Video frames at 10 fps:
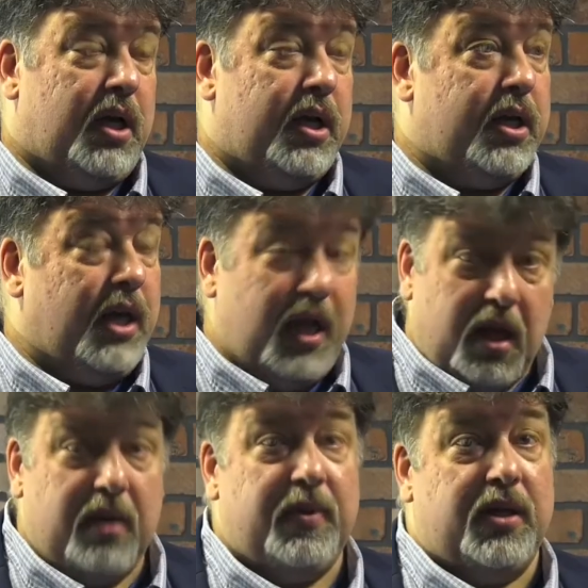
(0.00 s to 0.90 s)
Yeah,
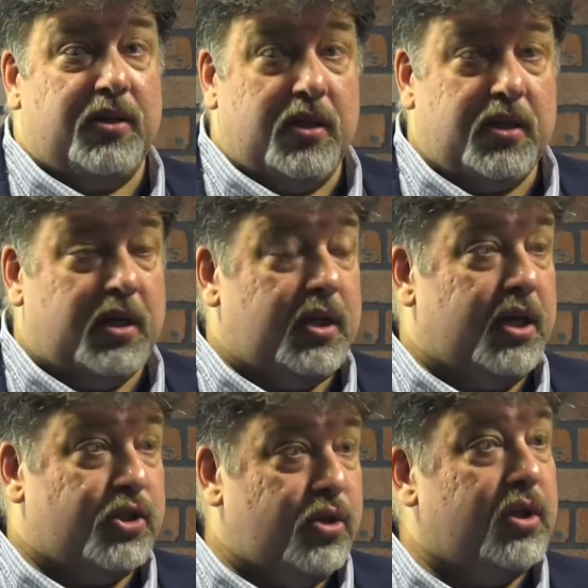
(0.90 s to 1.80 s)
I mean,
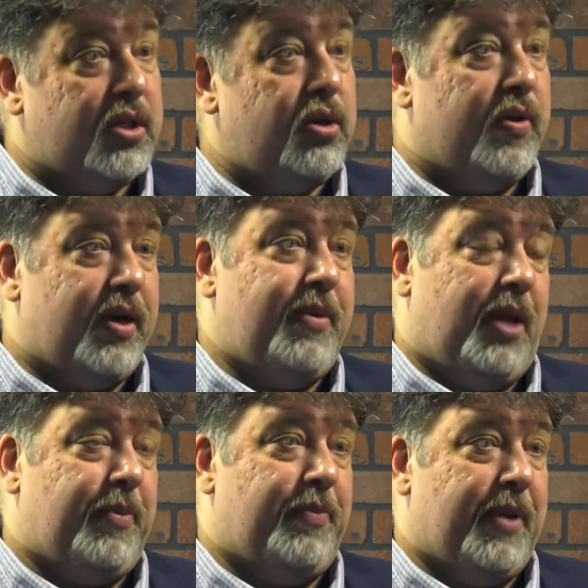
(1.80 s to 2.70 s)
it's good to know that I'm
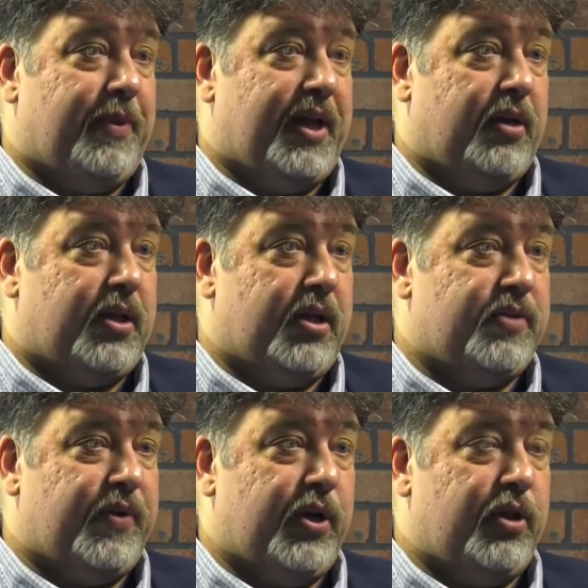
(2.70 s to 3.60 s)
helping people out. That is
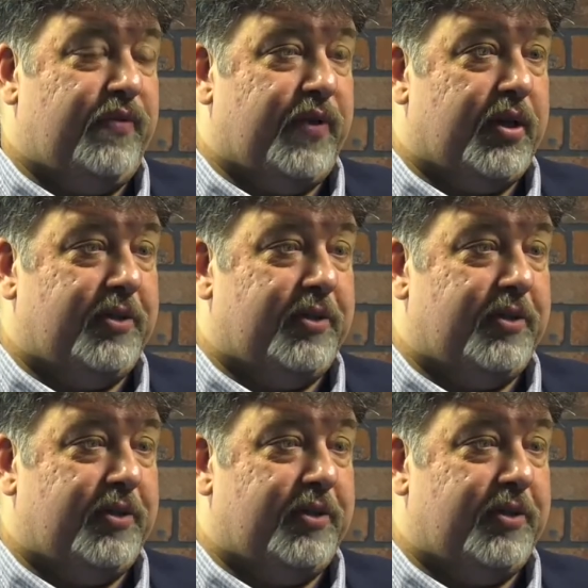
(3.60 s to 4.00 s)
a very good feeling.